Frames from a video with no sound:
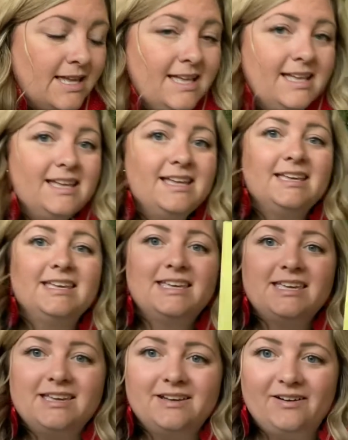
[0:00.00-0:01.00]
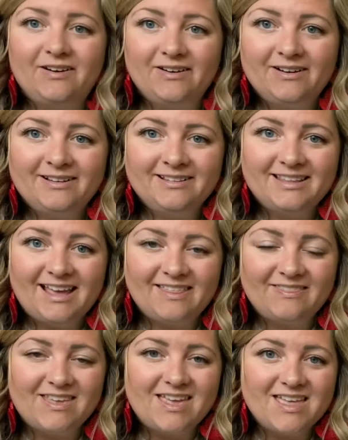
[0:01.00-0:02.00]
ER
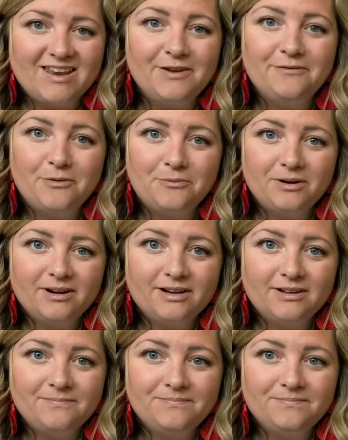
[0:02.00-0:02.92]
at the end of a word.